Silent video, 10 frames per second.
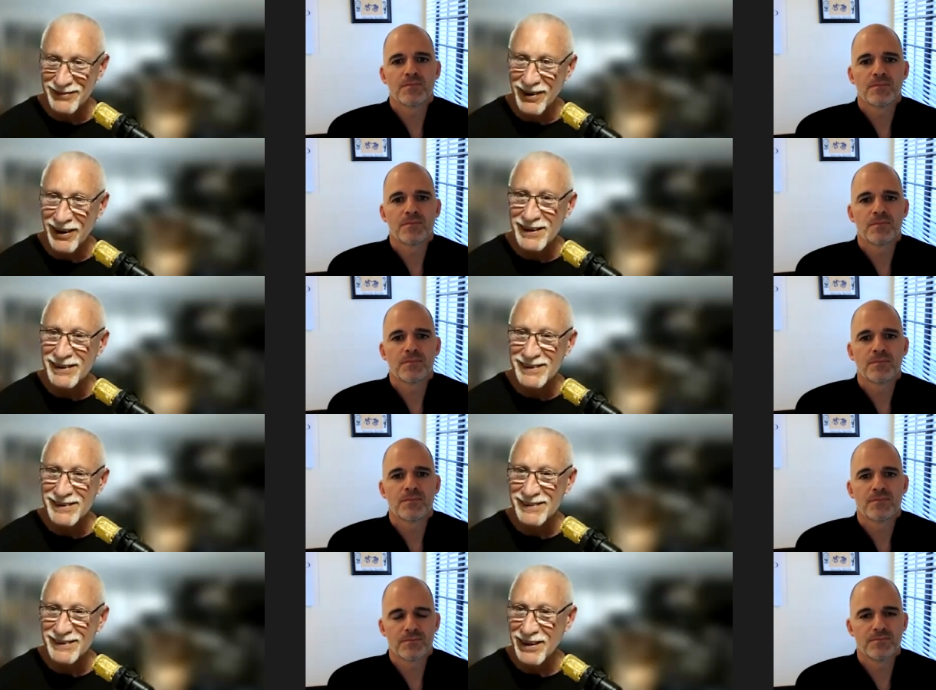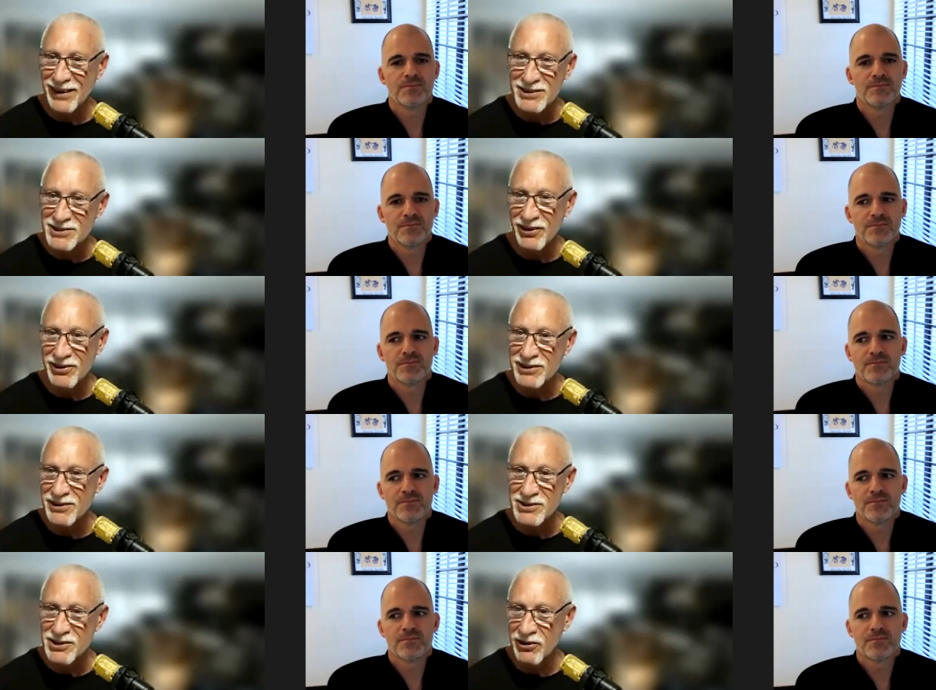Speaker 1: right you, mm. start,
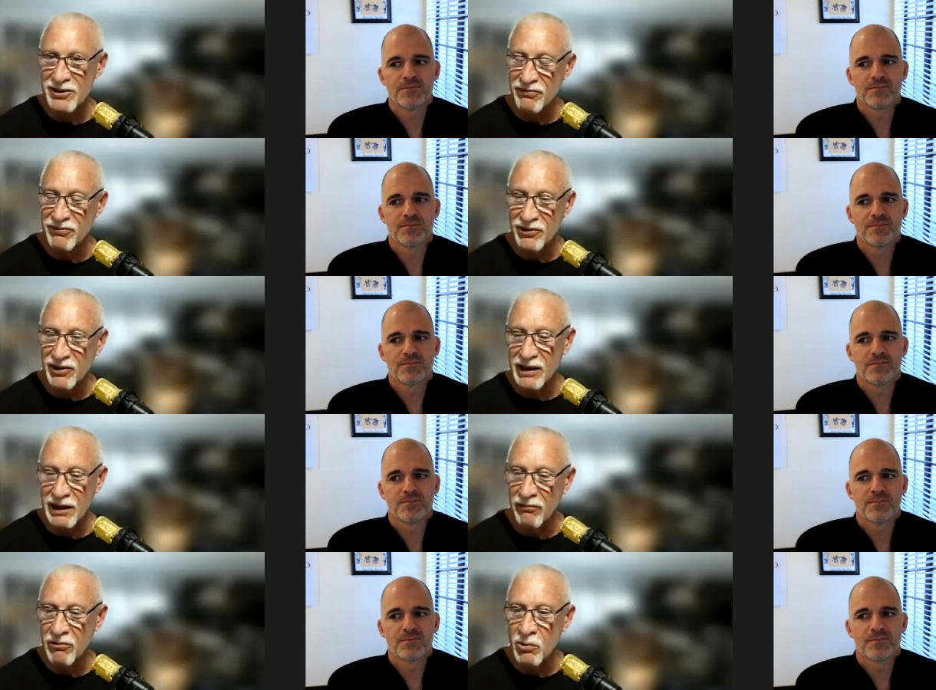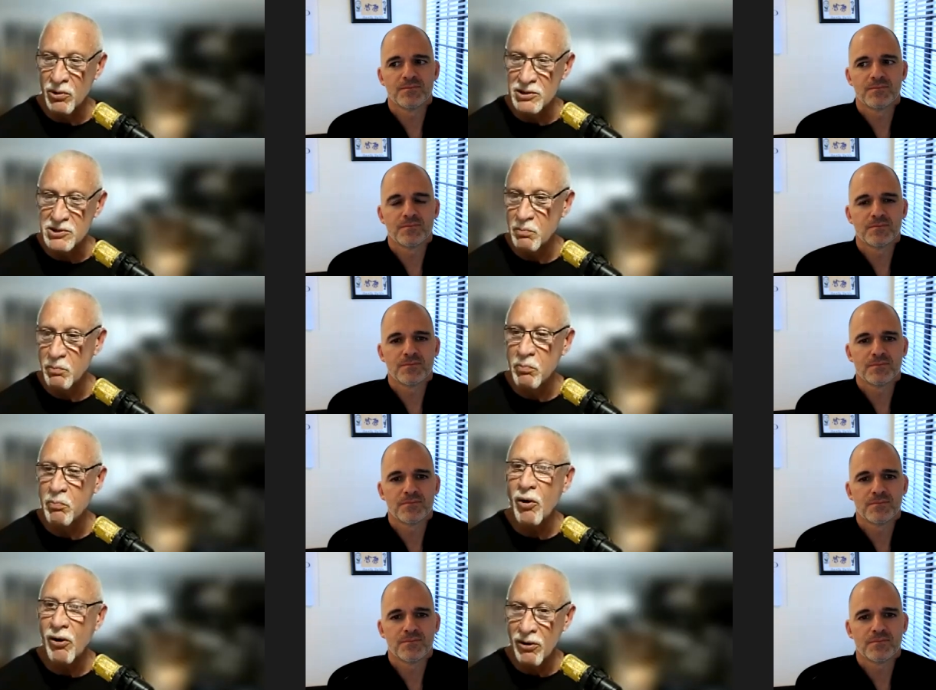you start to feel like everyone is
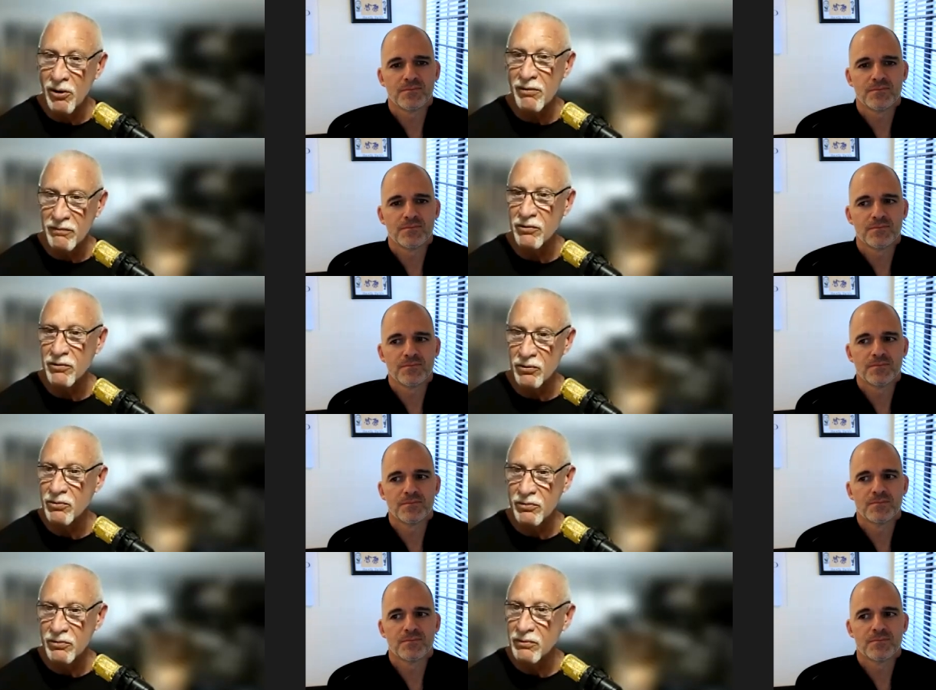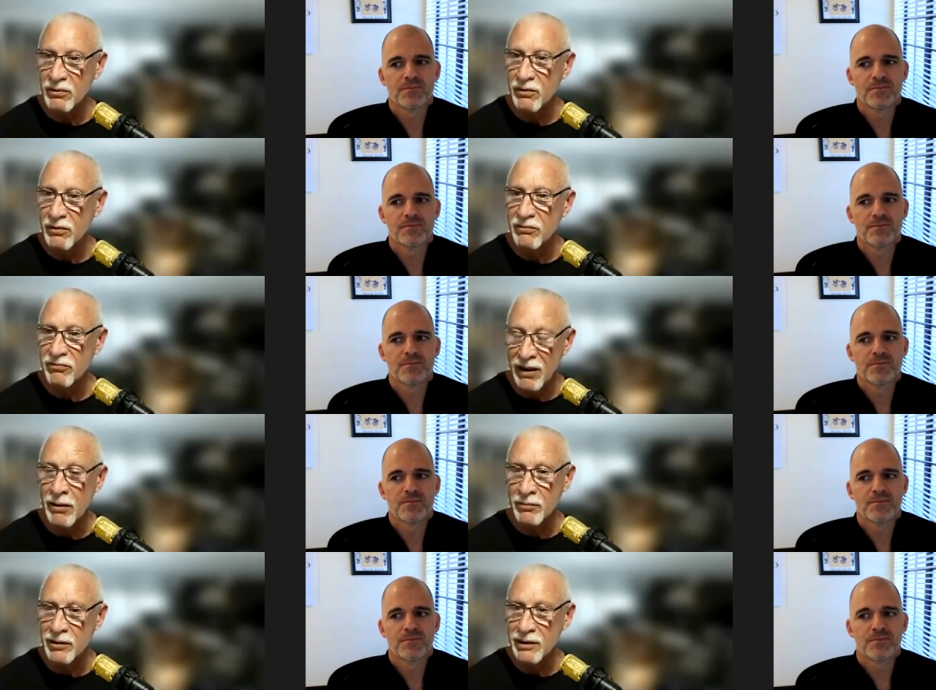part of you
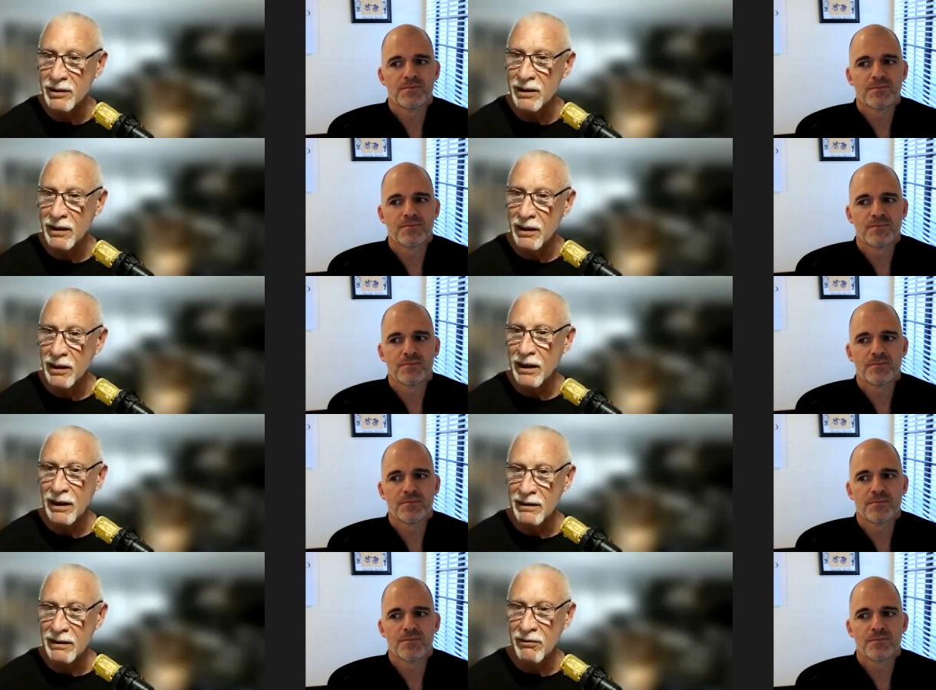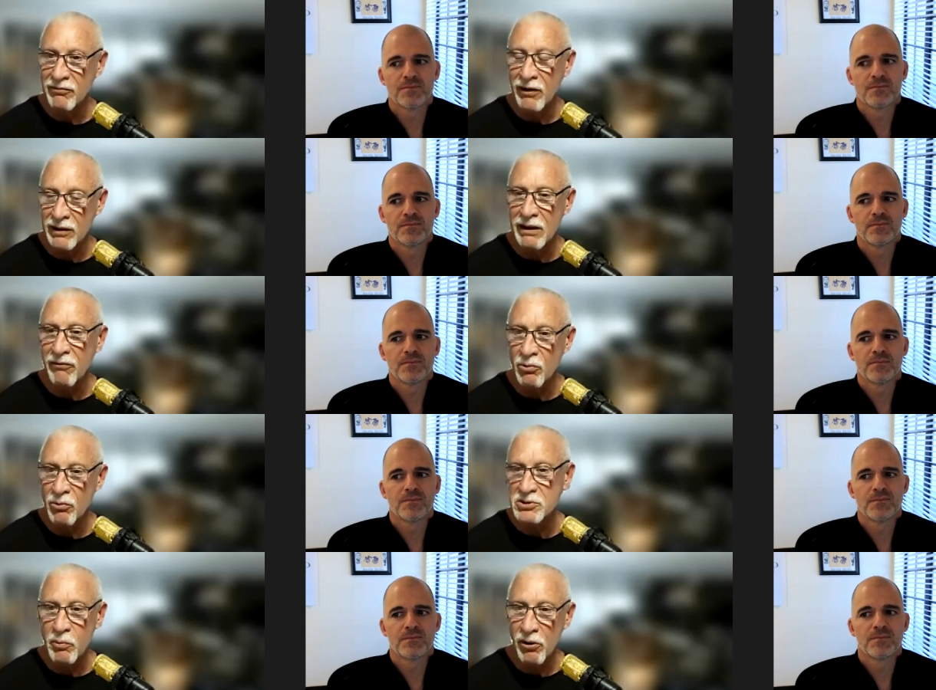family and then finally everyone
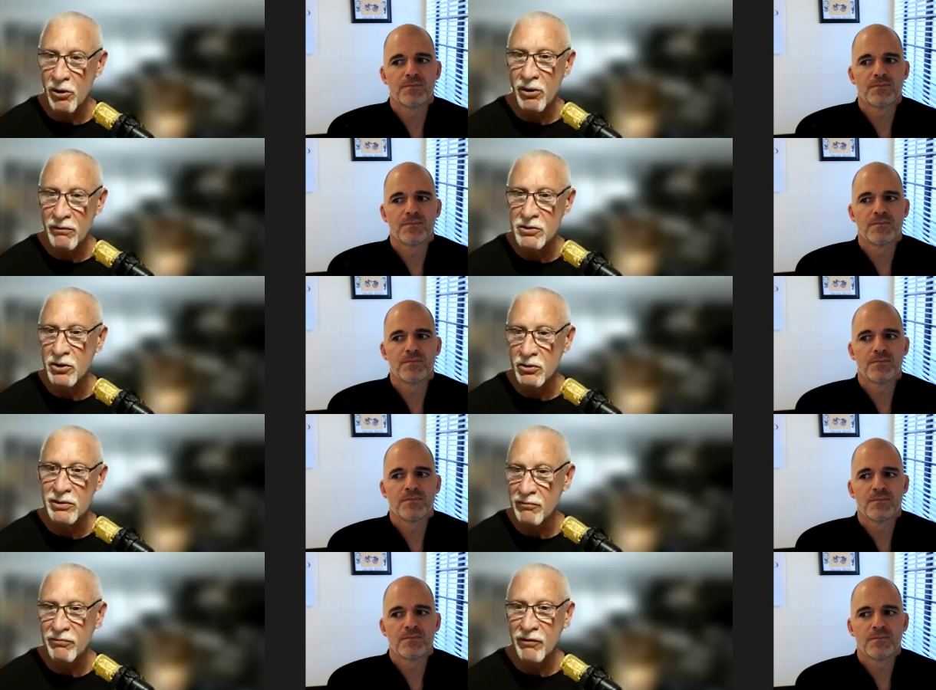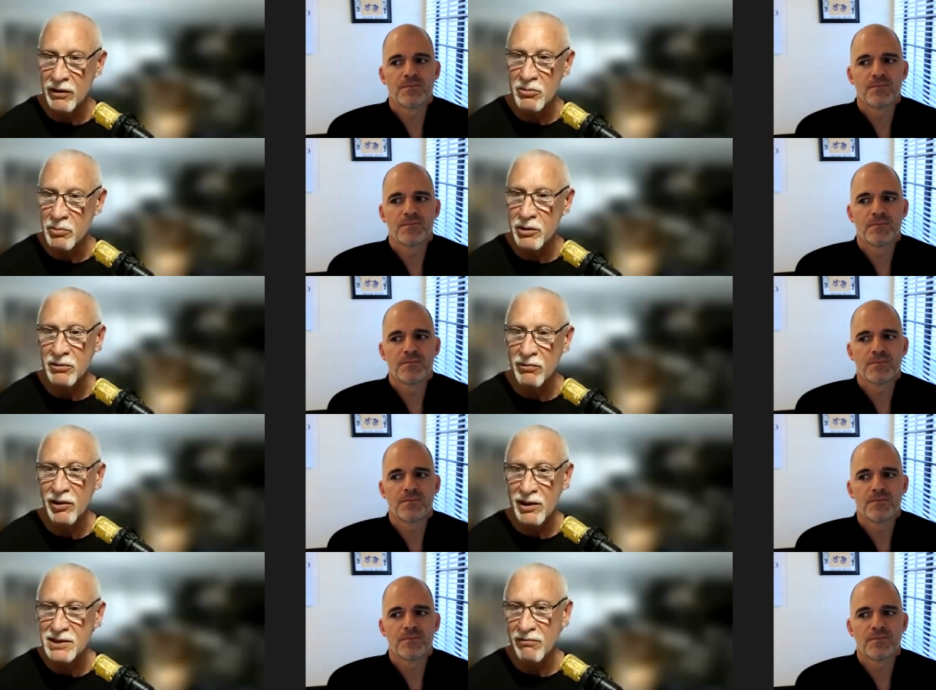is part of you and then finally you begin to
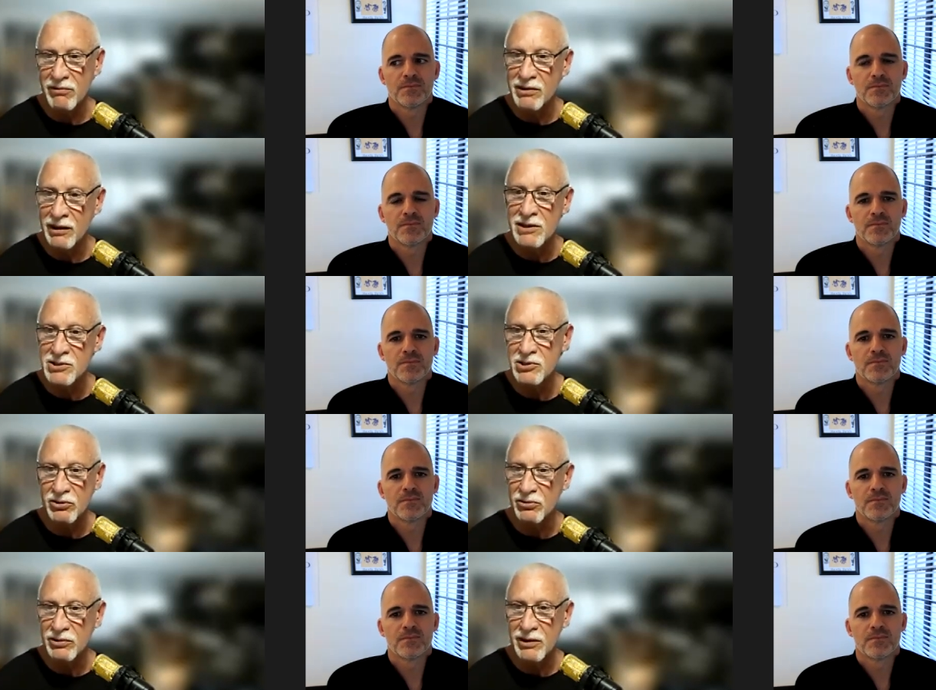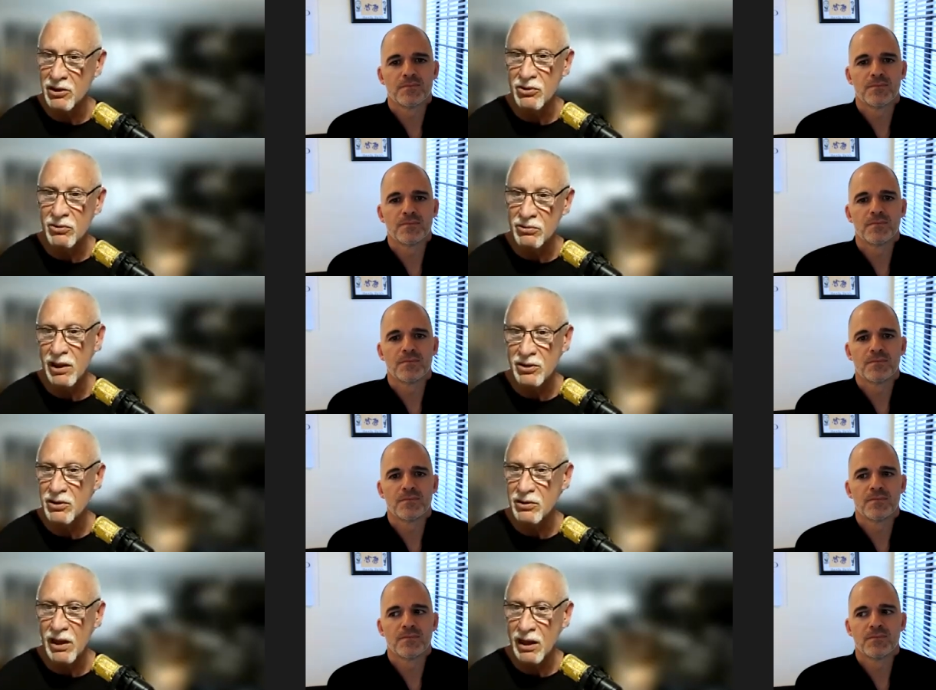realize everything is you and that you that
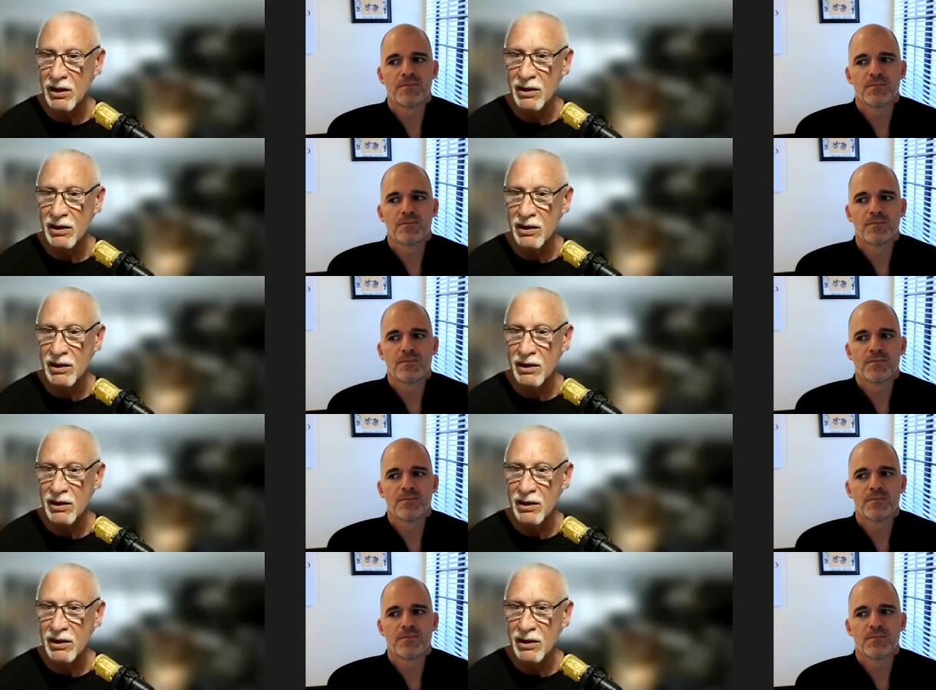that